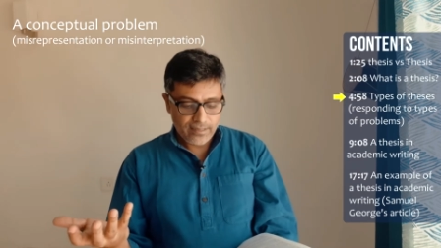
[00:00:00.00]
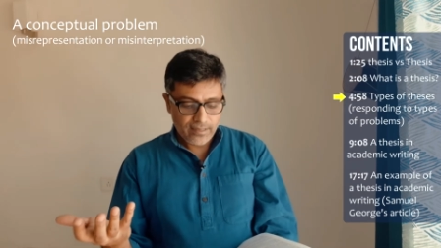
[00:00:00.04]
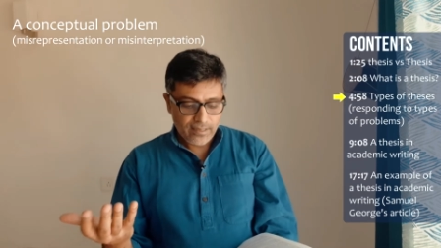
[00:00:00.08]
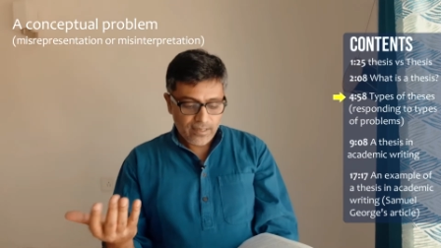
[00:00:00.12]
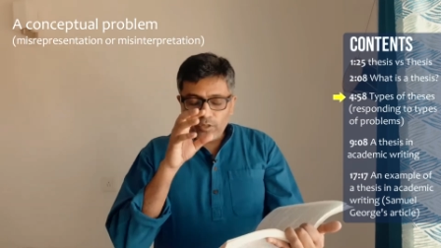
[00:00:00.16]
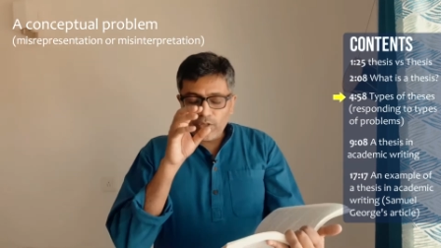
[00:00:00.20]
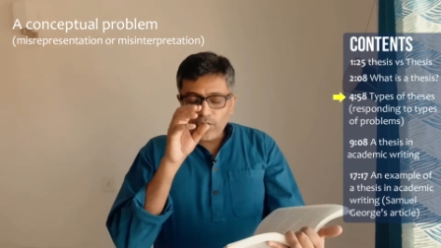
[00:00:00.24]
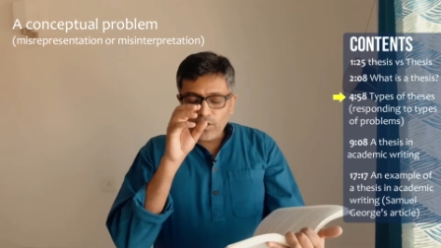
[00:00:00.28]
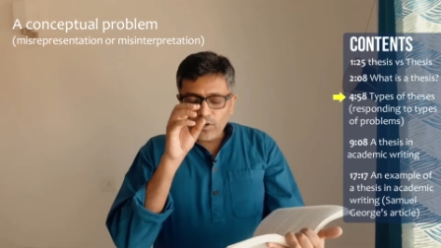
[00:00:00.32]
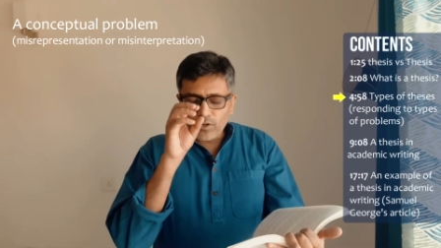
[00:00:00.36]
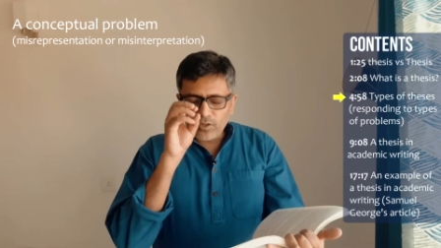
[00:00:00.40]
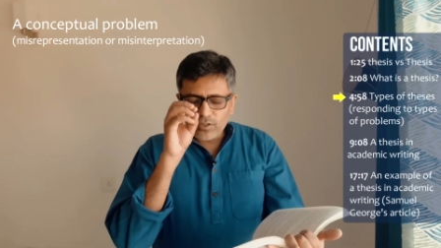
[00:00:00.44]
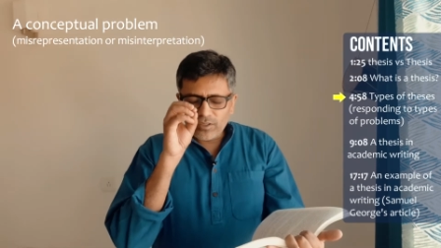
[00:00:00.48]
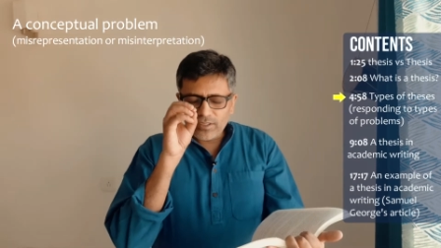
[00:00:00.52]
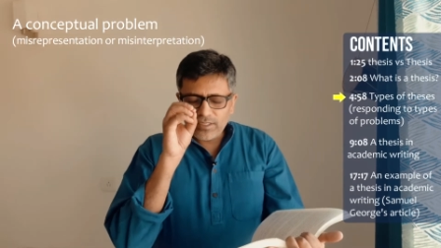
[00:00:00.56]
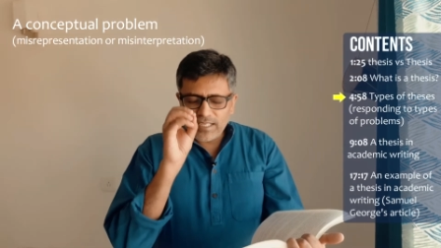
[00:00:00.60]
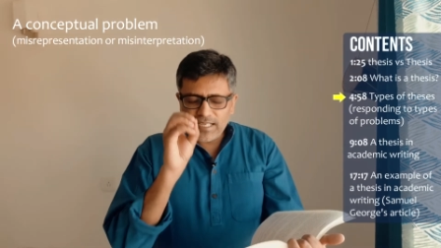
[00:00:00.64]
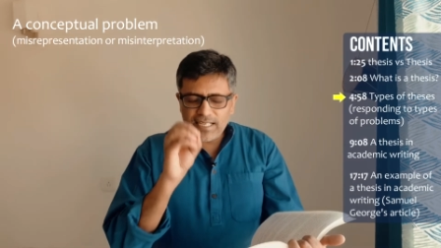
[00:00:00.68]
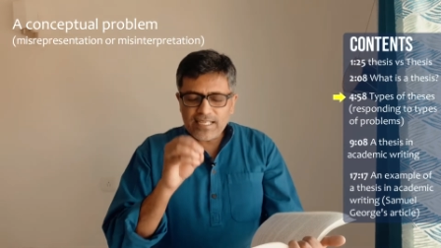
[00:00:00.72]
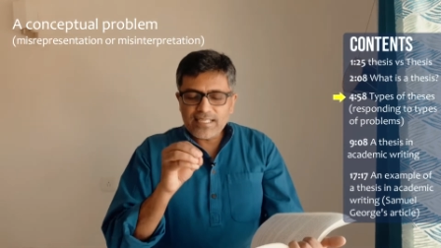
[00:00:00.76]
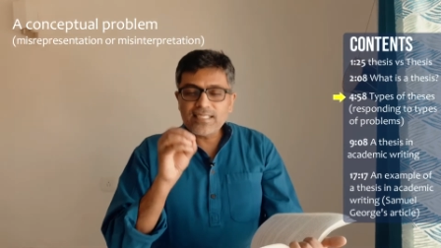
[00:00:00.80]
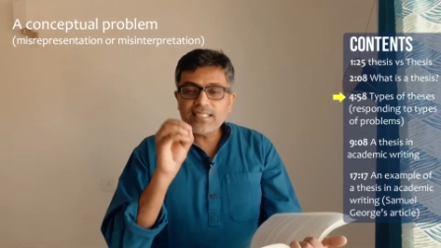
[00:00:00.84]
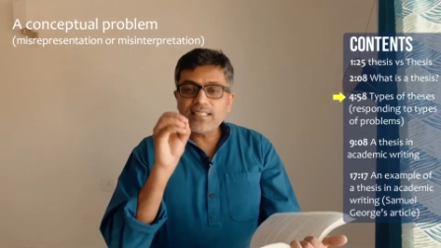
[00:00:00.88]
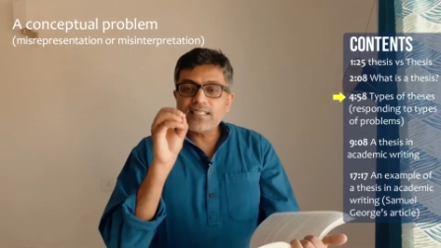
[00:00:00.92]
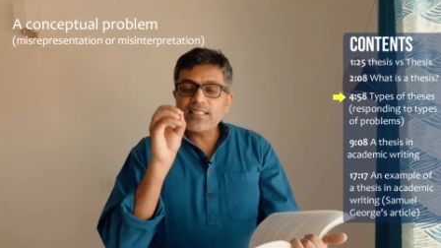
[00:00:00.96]
your
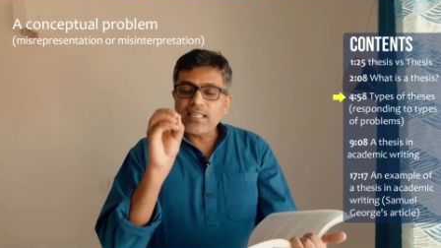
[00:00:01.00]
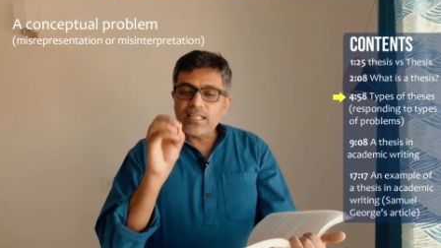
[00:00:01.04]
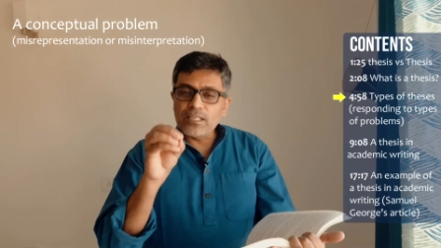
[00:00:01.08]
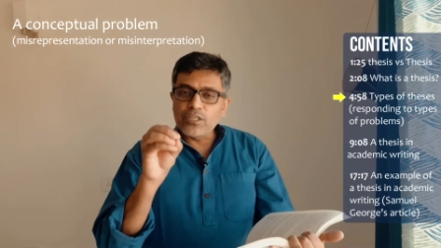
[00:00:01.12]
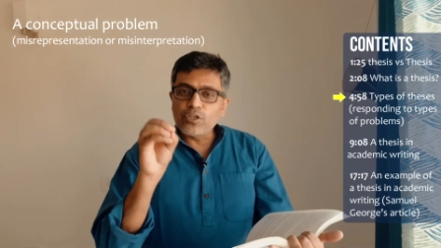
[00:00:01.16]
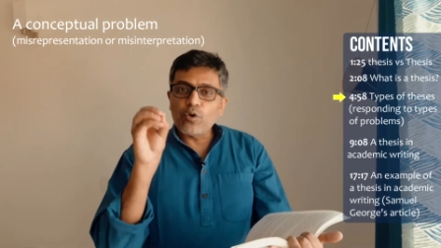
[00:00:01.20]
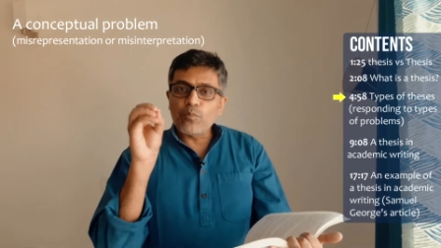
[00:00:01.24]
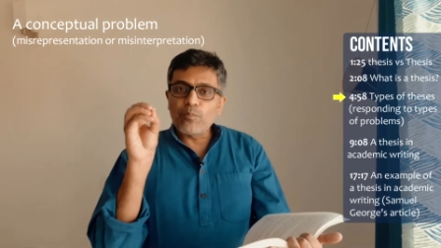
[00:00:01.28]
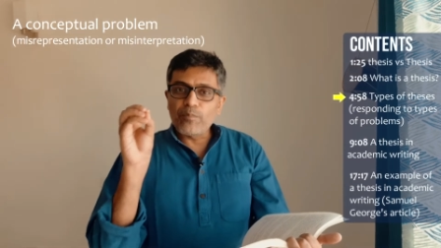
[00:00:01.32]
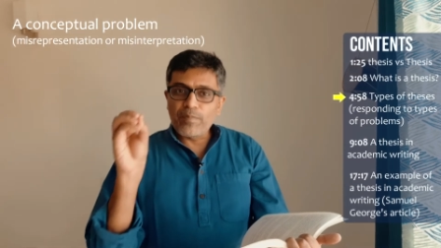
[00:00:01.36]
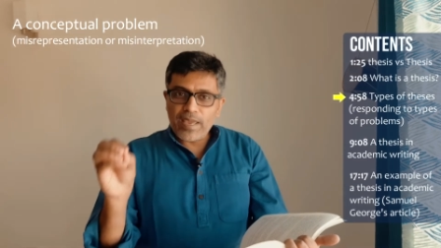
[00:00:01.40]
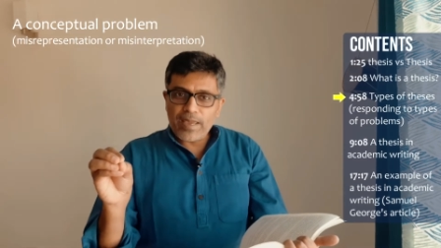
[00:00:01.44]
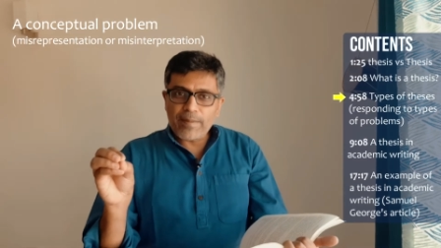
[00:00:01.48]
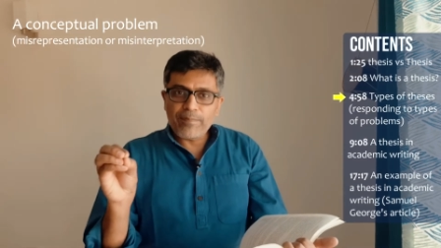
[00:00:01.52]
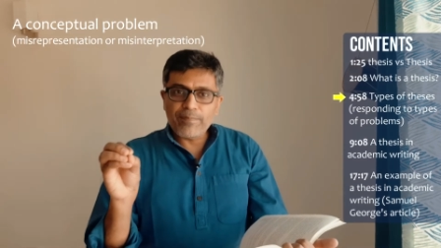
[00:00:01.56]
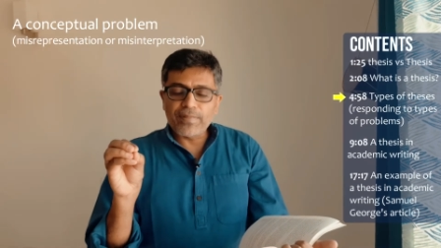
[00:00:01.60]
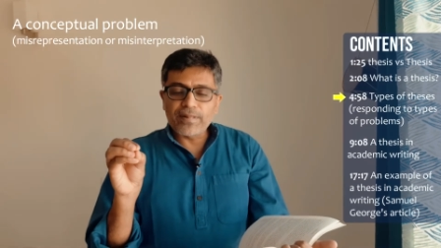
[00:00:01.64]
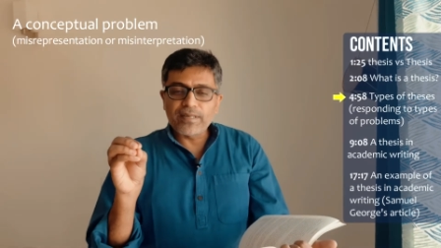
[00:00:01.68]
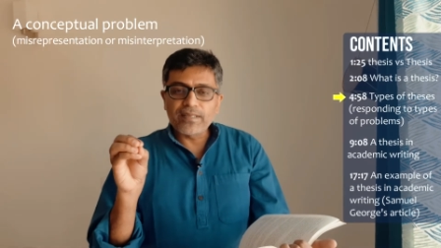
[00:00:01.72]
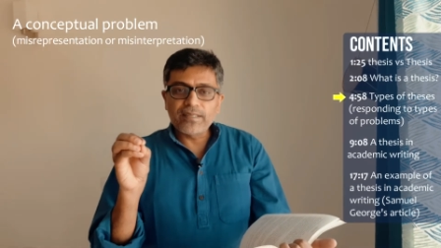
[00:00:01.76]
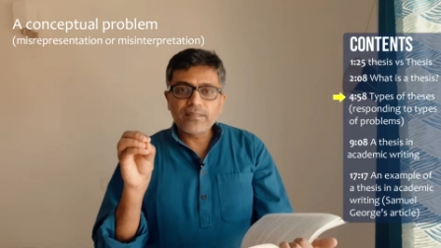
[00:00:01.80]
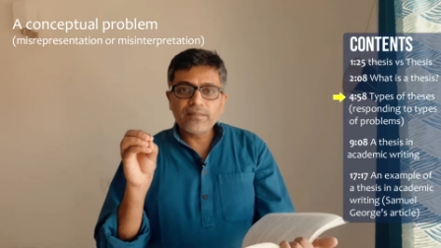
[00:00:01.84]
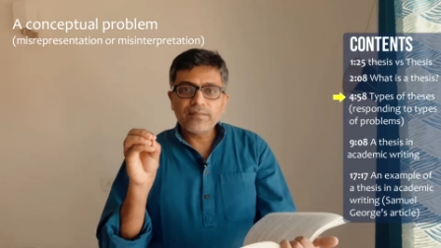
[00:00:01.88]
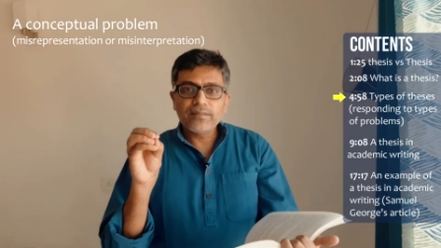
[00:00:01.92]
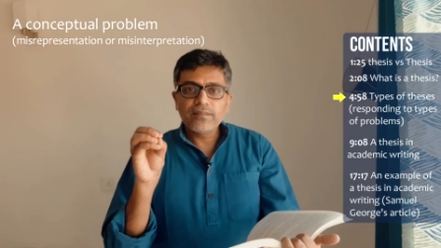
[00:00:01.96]
thesis in your
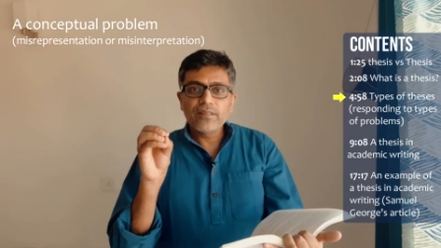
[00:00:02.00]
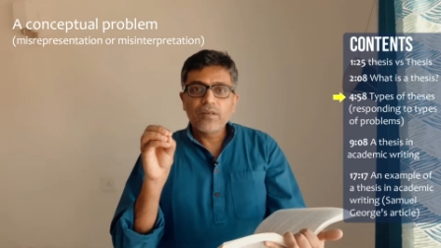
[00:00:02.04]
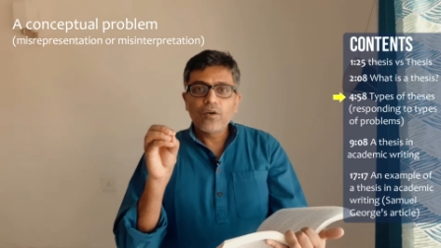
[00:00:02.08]
paper